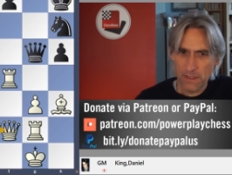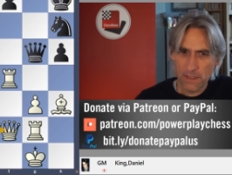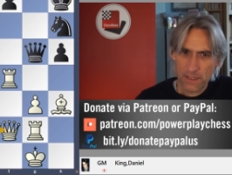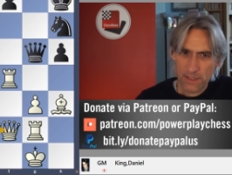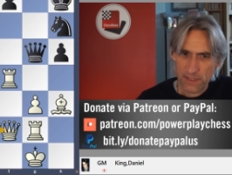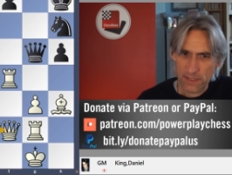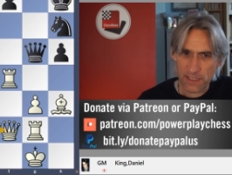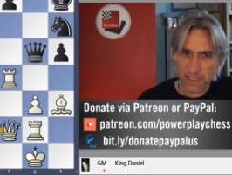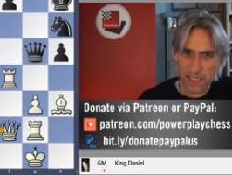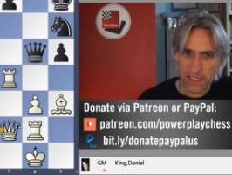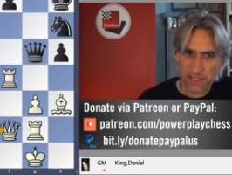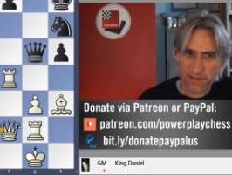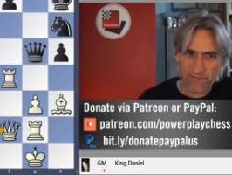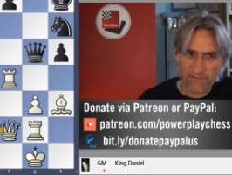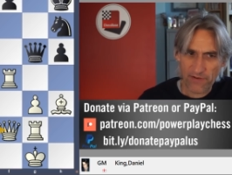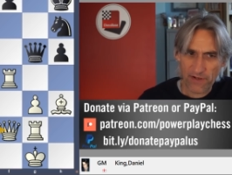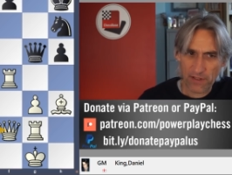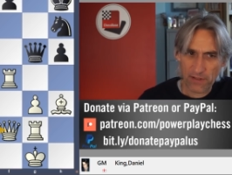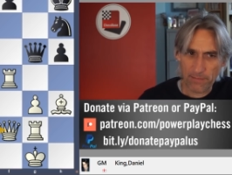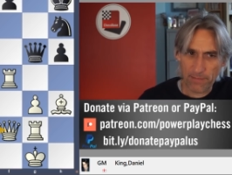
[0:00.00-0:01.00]
So now he
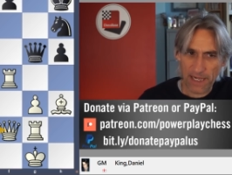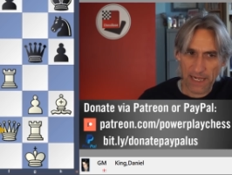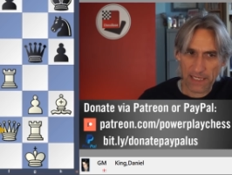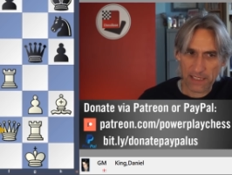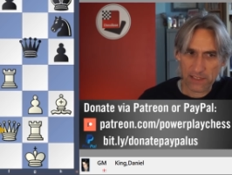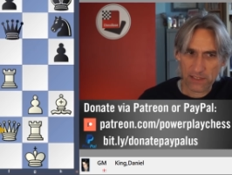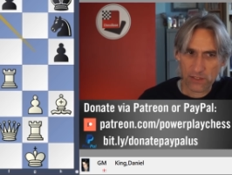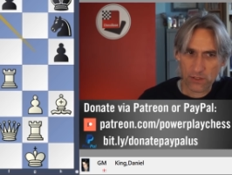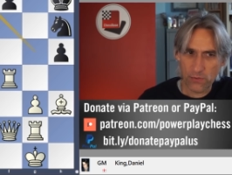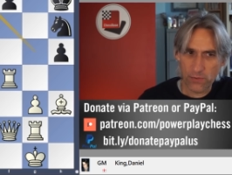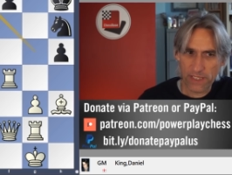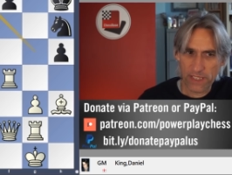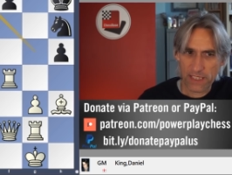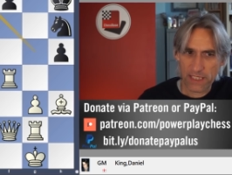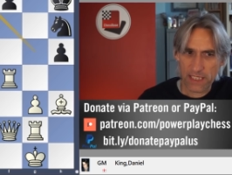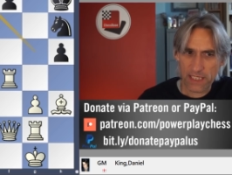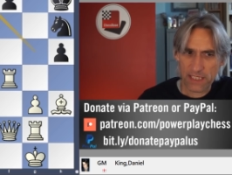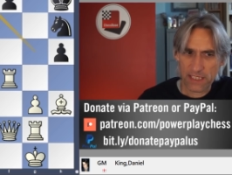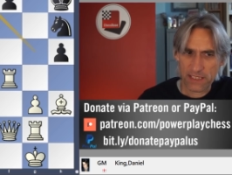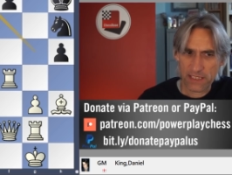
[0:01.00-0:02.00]
fell back, queen
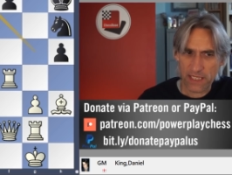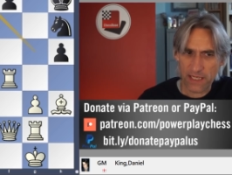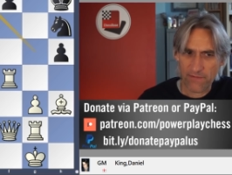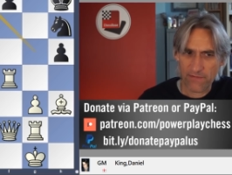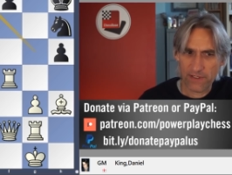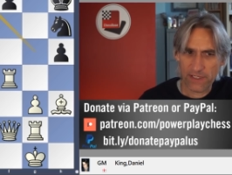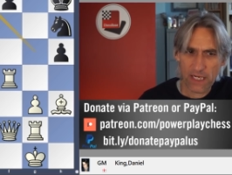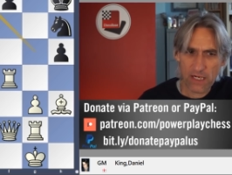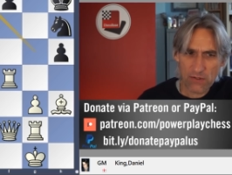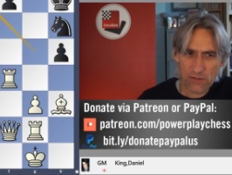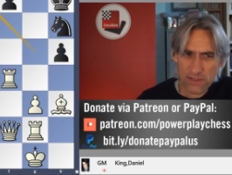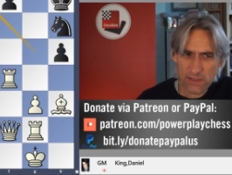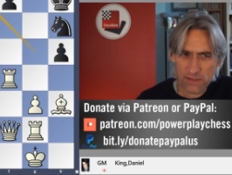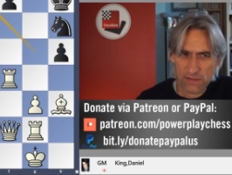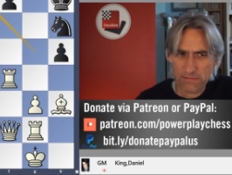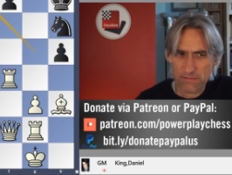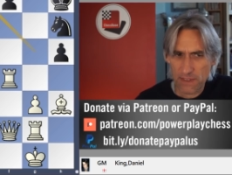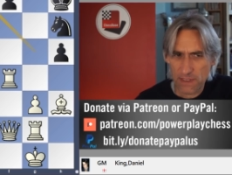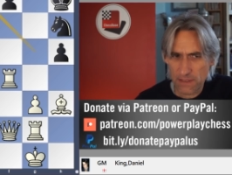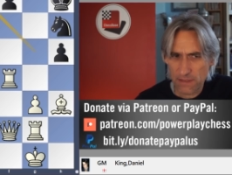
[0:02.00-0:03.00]
e7. Now I
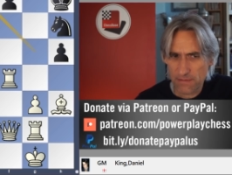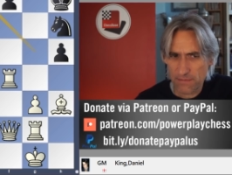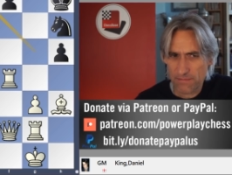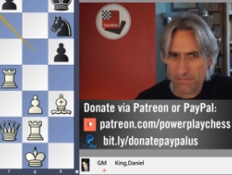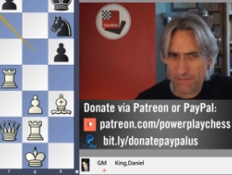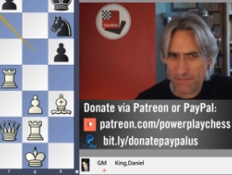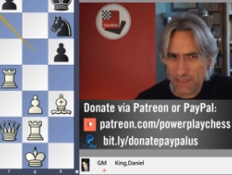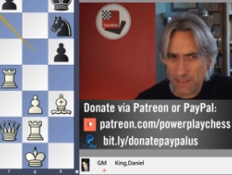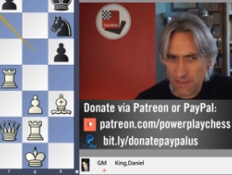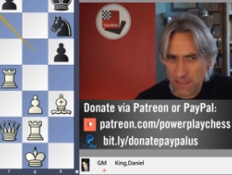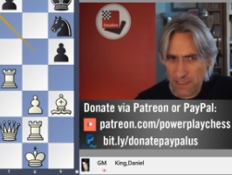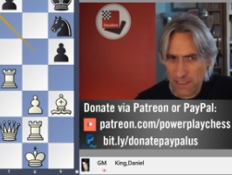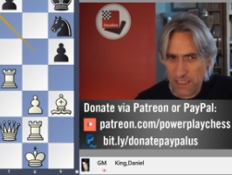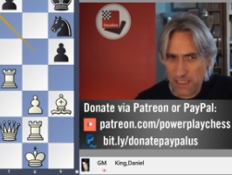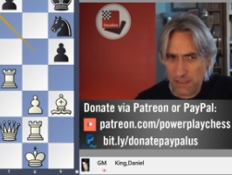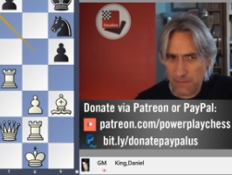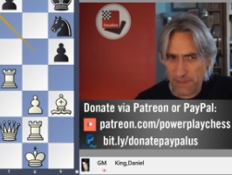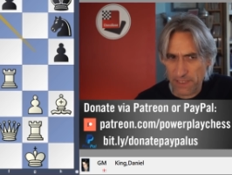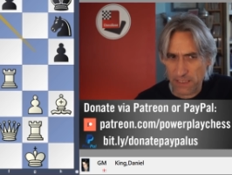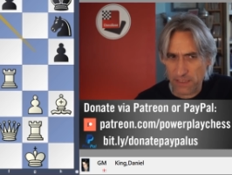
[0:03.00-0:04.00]
was you know, a
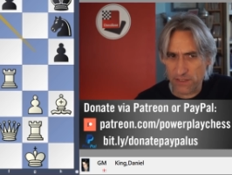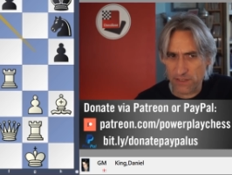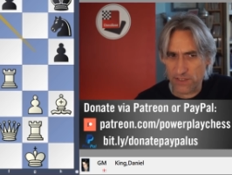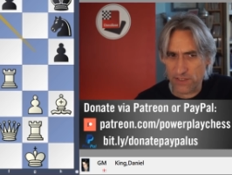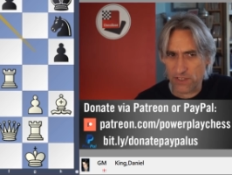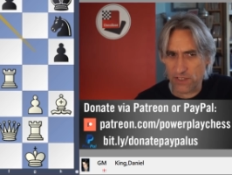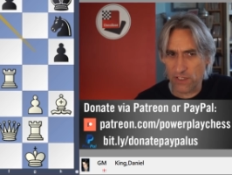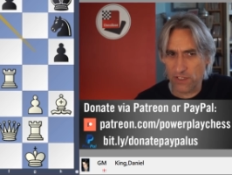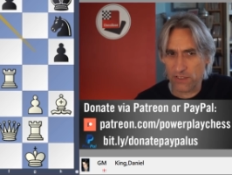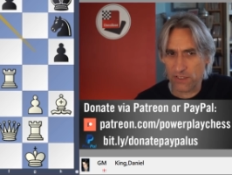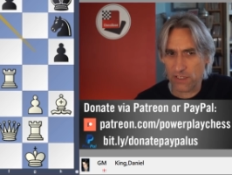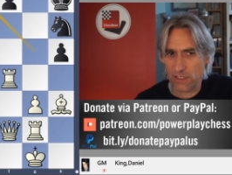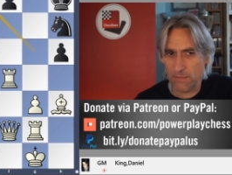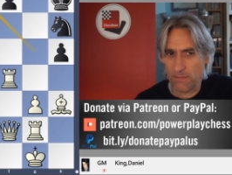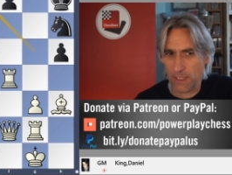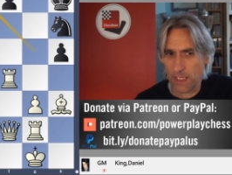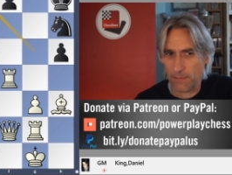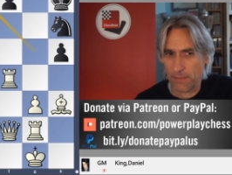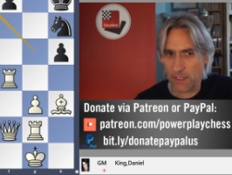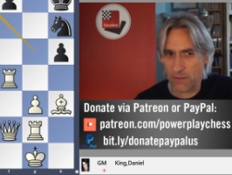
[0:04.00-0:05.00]
little bit concerned that he
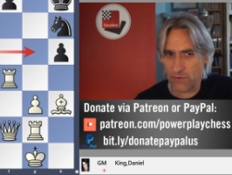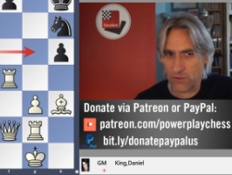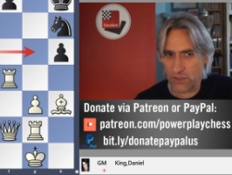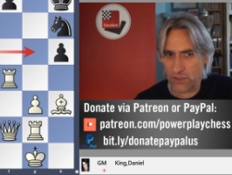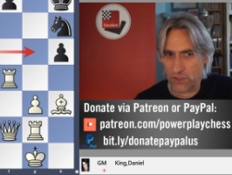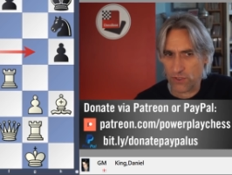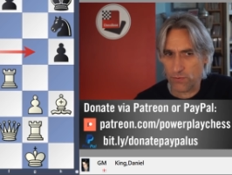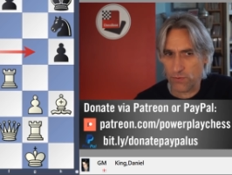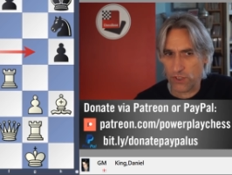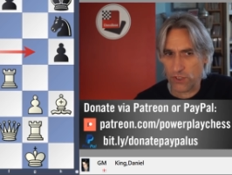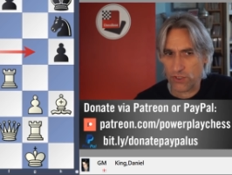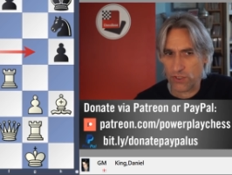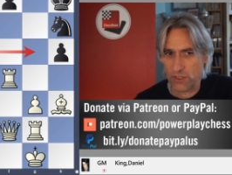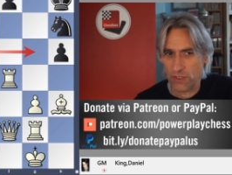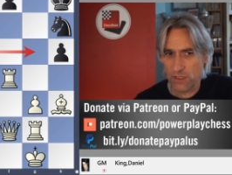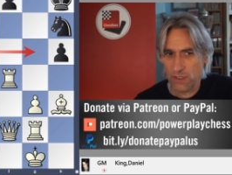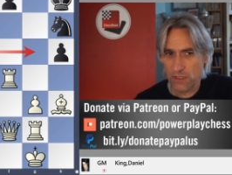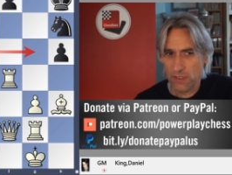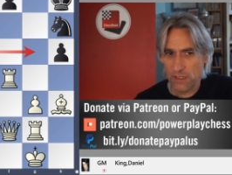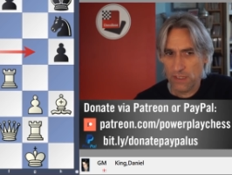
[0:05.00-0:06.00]
might be able to switch
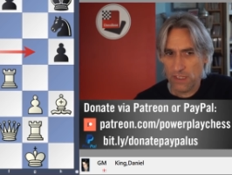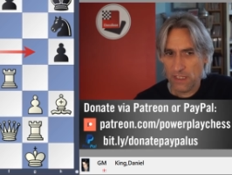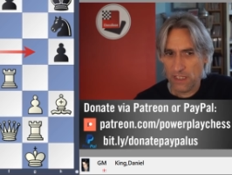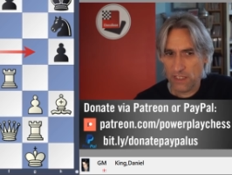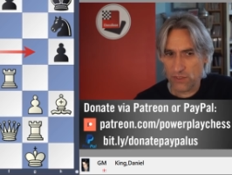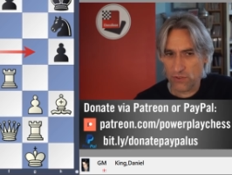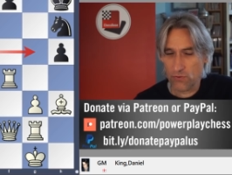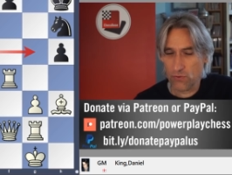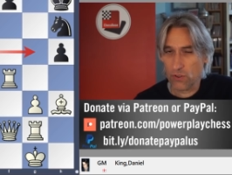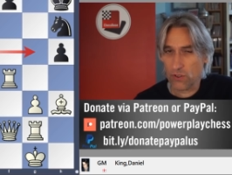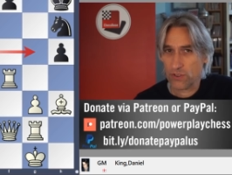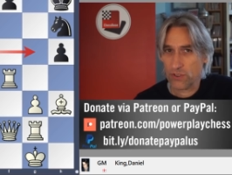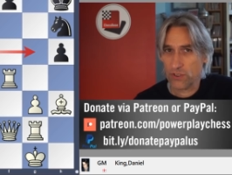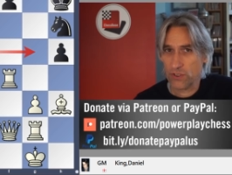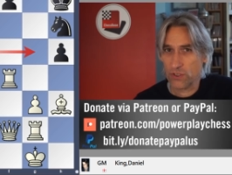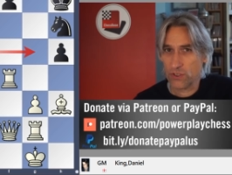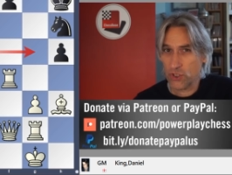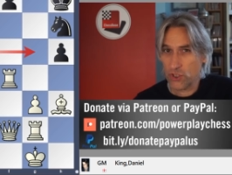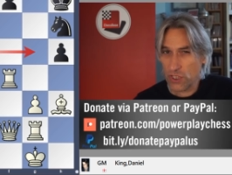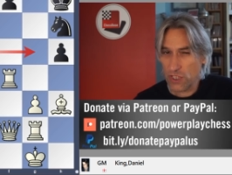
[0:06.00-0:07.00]
his rook to
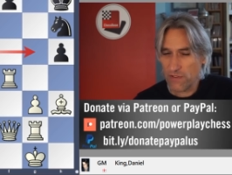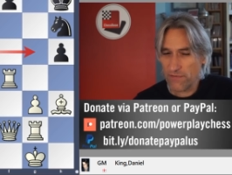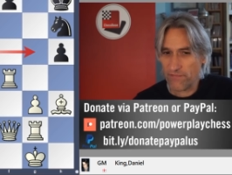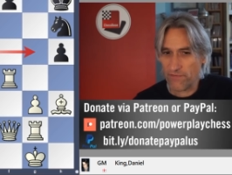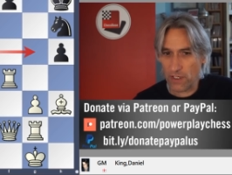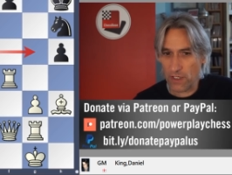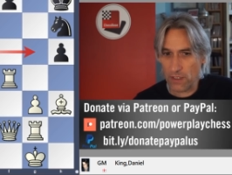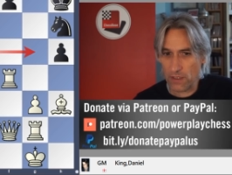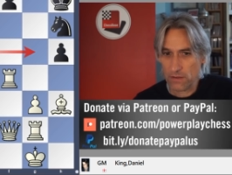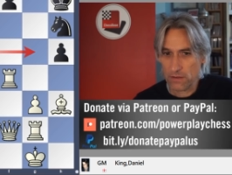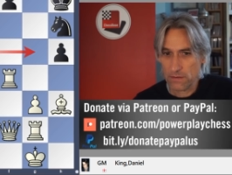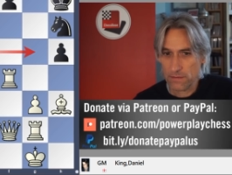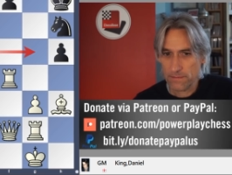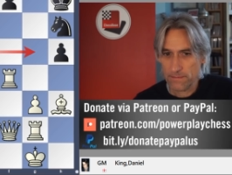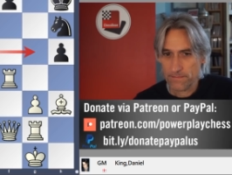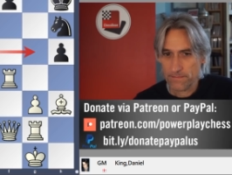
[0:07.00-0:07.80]
the g file.